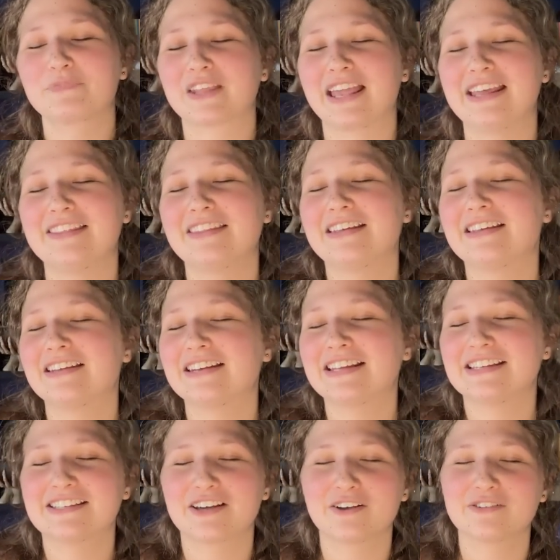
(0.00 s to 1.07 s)
and then
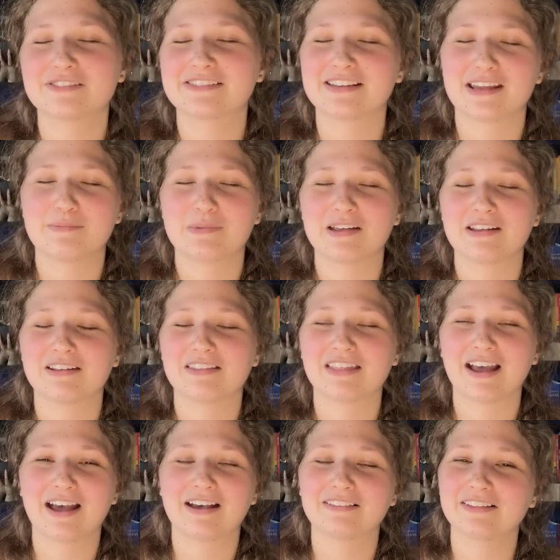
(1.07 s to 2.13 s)
he tells Damon
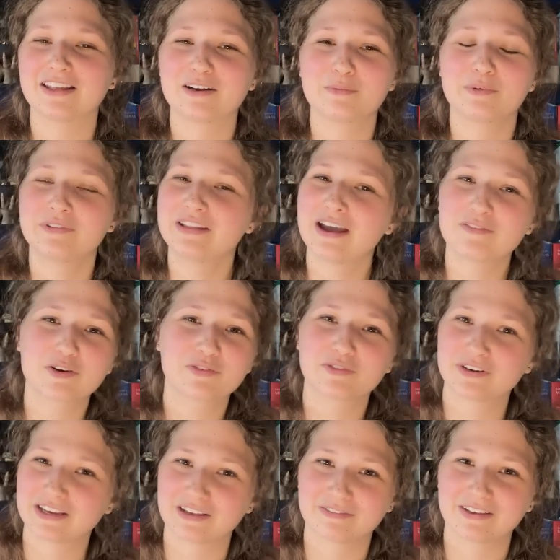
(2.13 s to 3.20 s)
that Elena will never
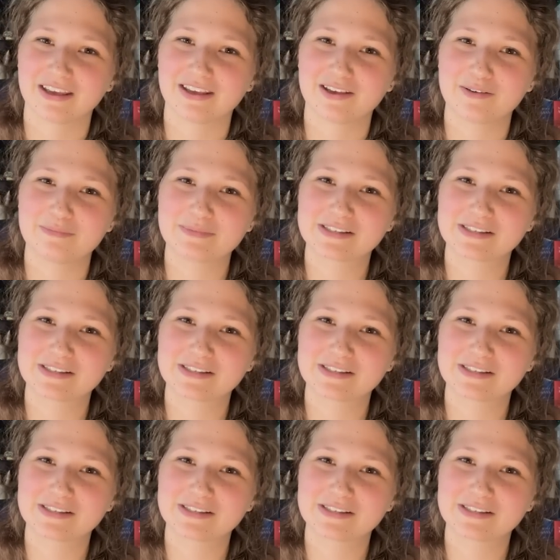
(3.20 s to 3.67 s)
forgive him,